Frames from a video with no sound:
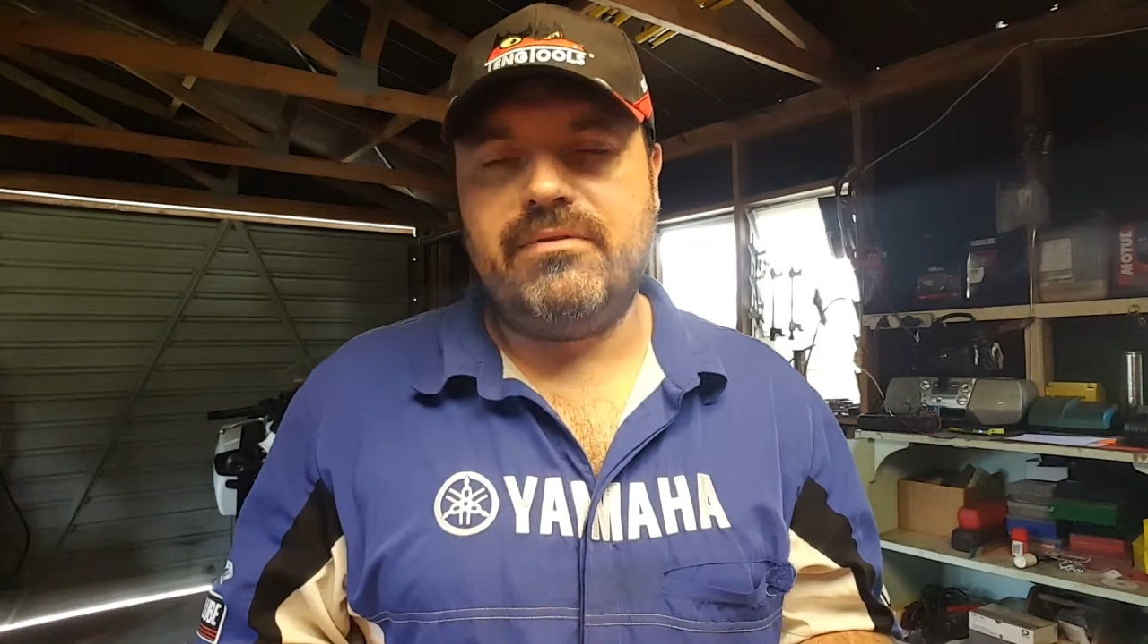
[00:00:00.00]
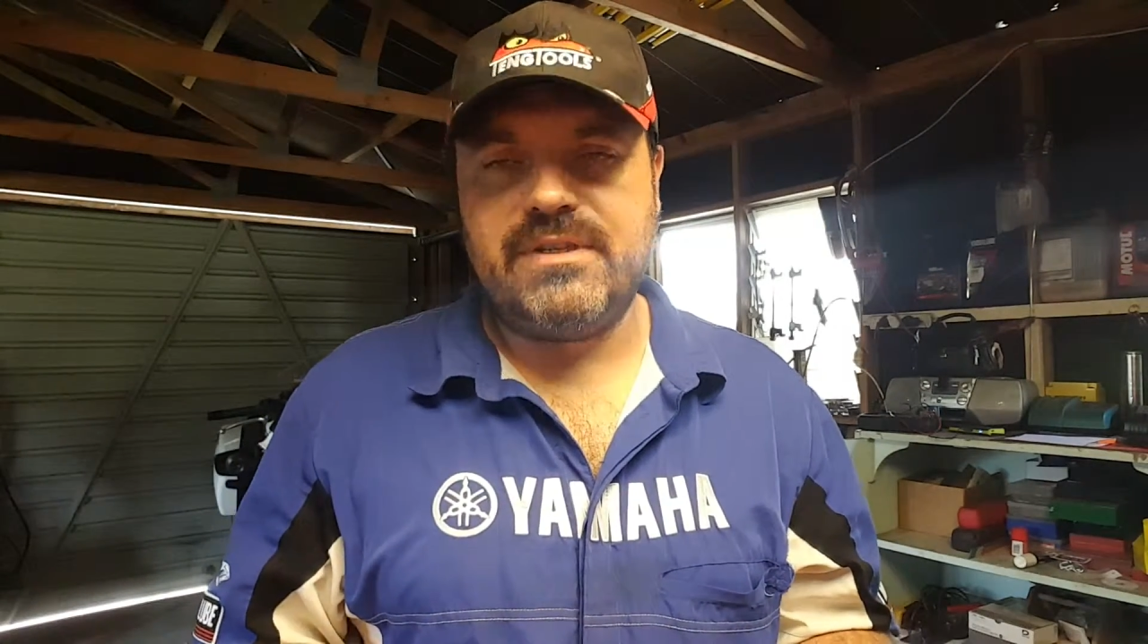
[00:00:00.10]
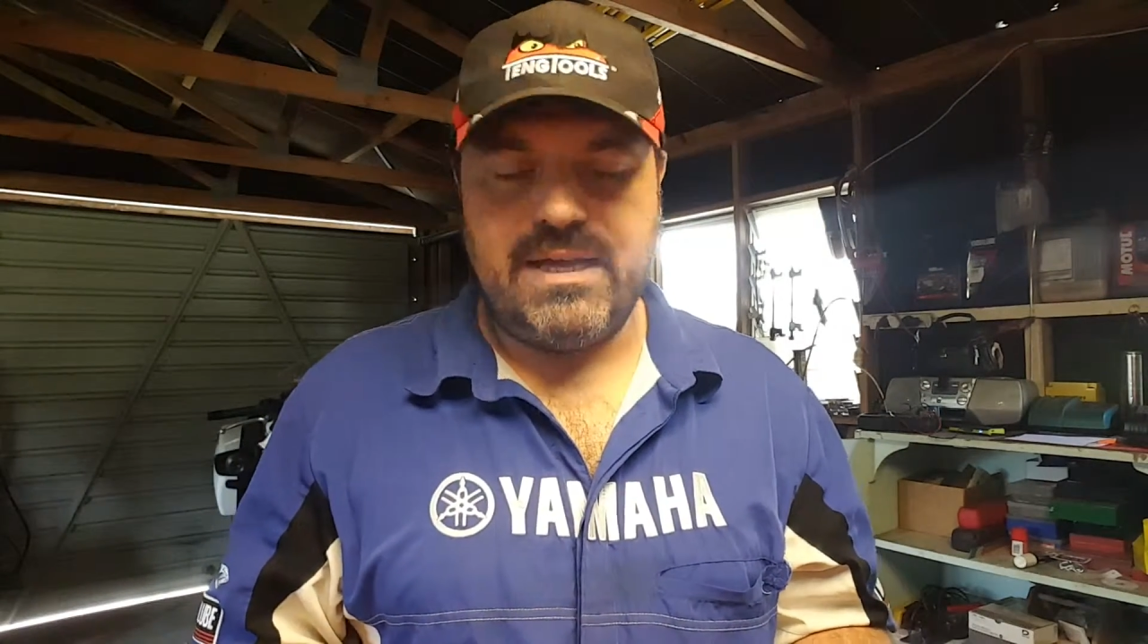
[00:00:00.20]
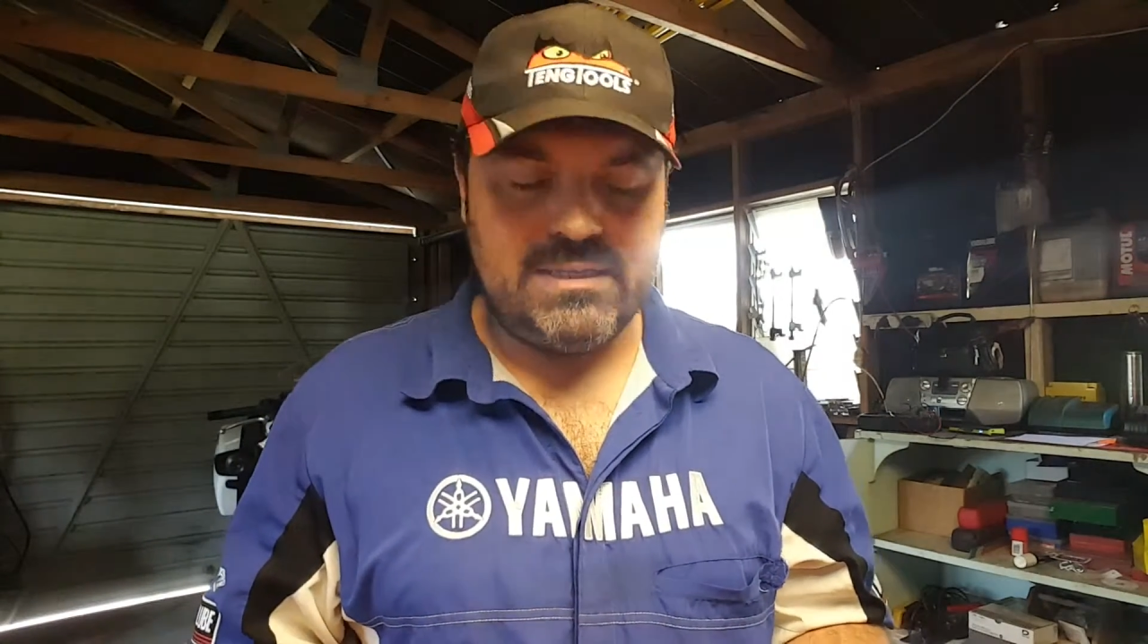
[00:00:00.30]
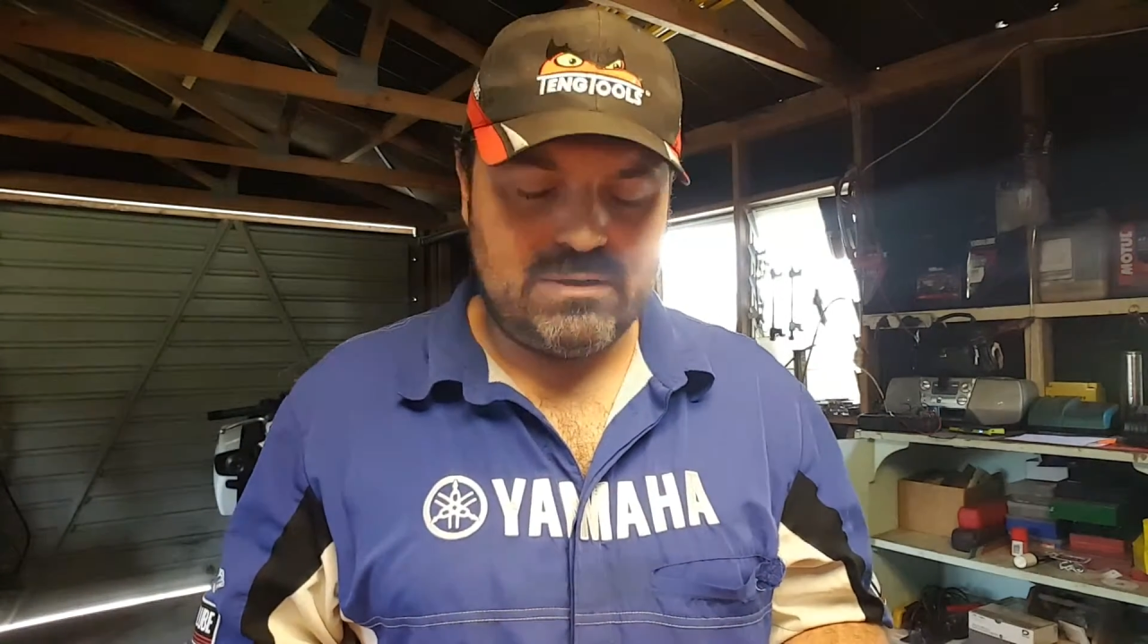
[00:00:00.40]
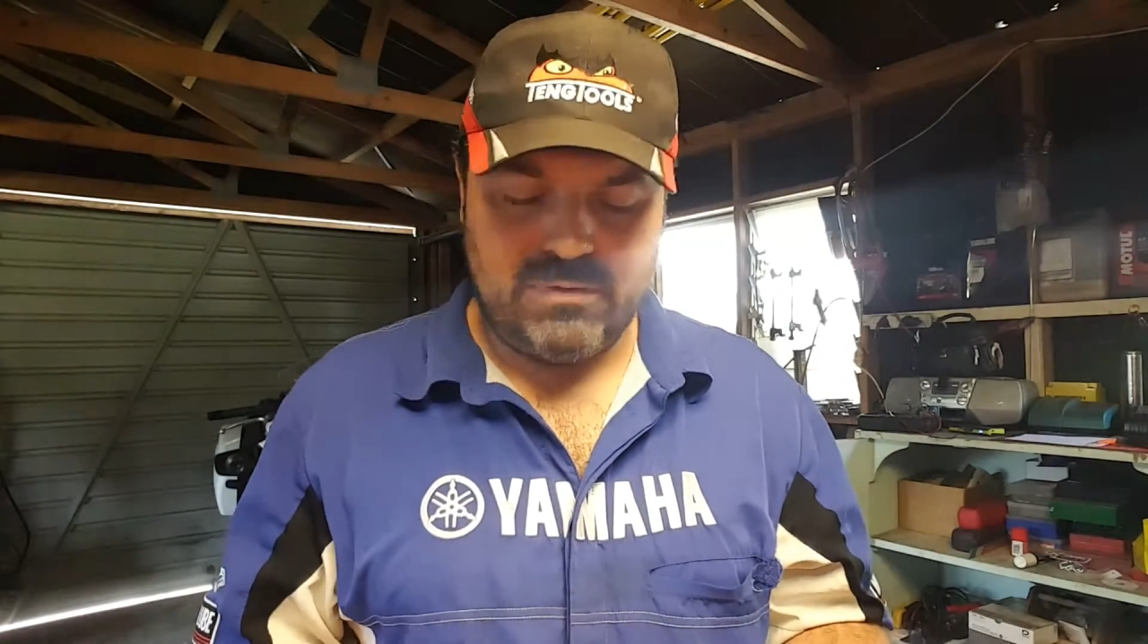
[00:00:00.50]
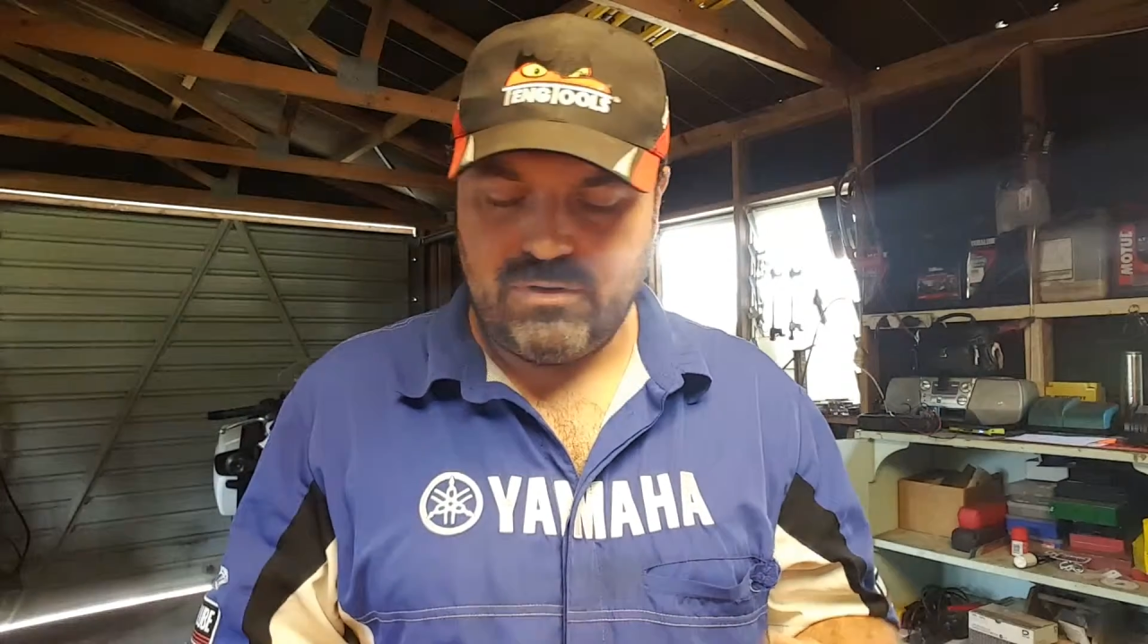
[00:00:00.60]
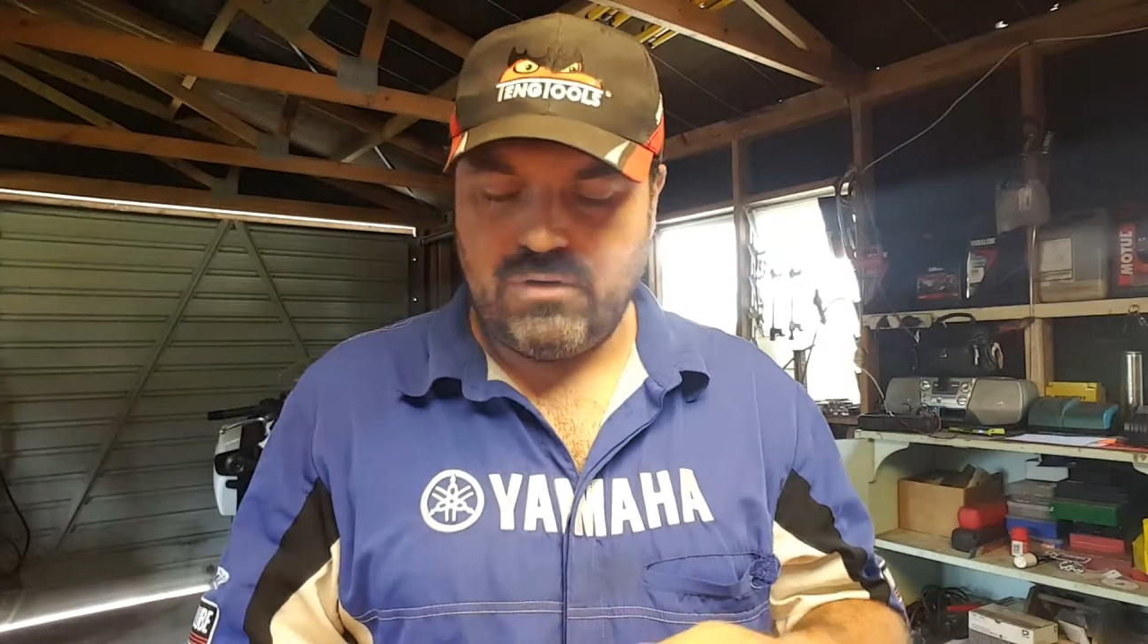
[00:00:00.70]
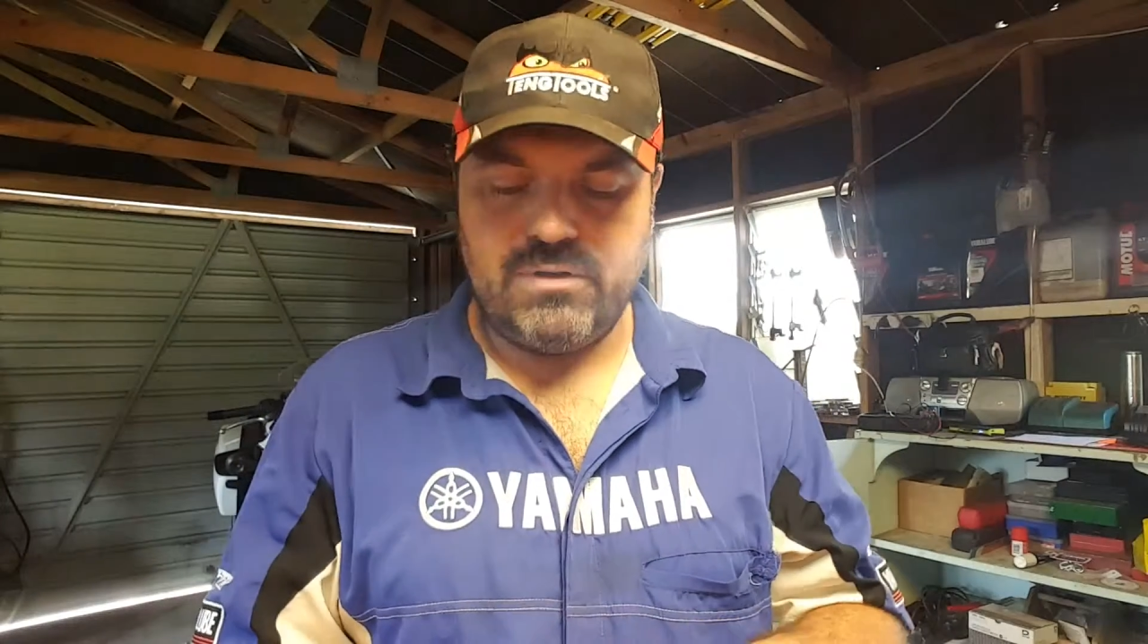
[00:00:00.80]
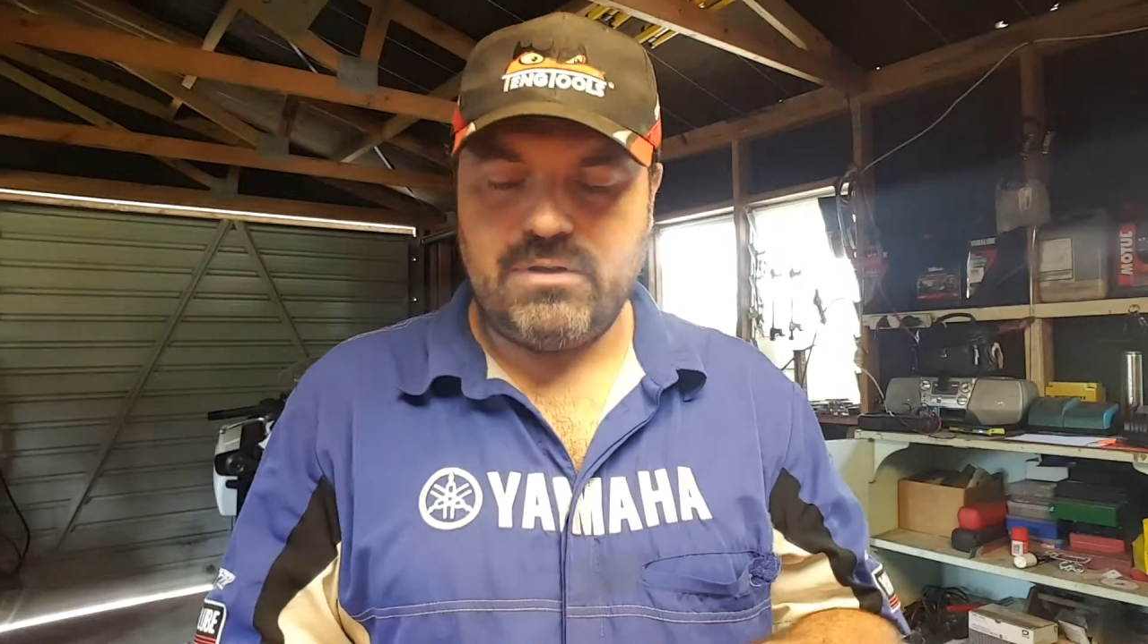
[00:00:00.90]
of test
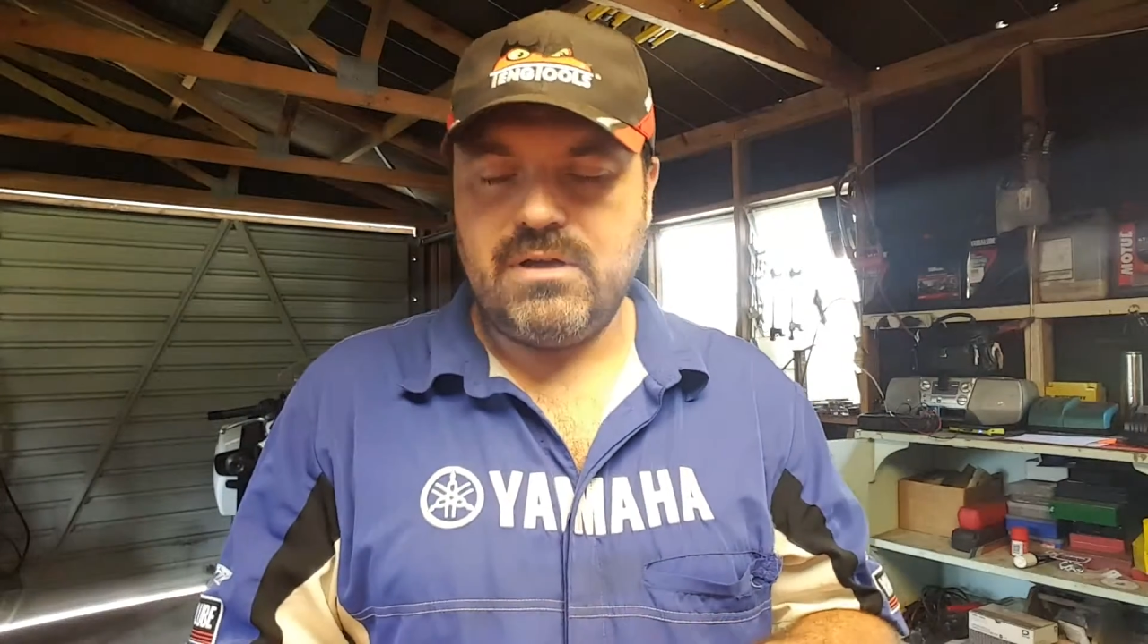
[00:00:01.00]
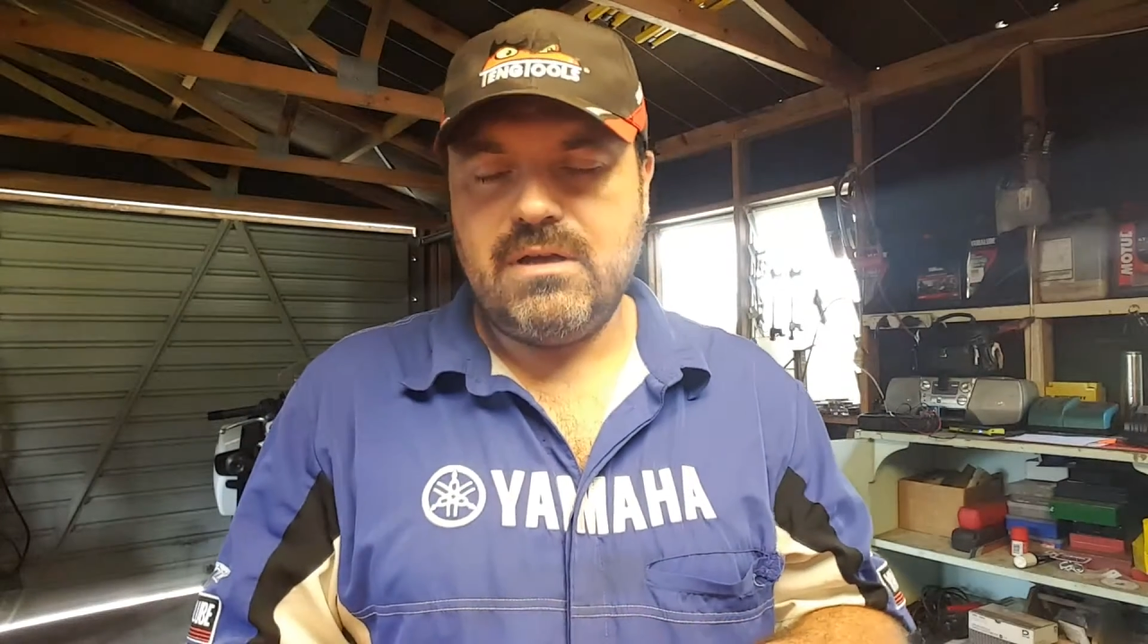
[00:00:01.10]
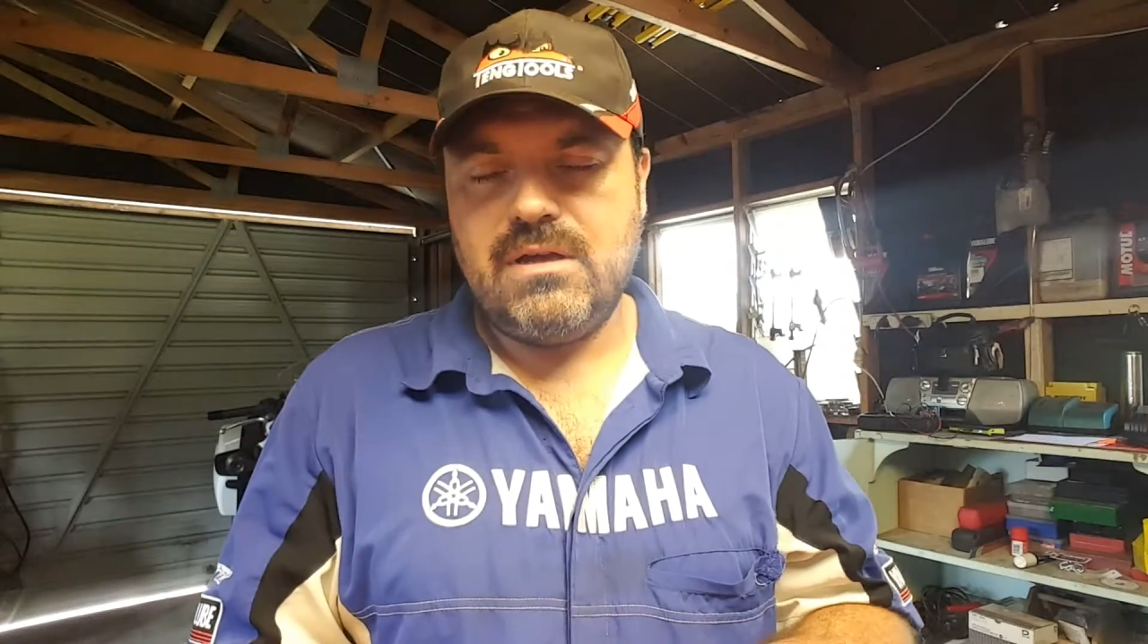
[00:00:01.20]
we've covered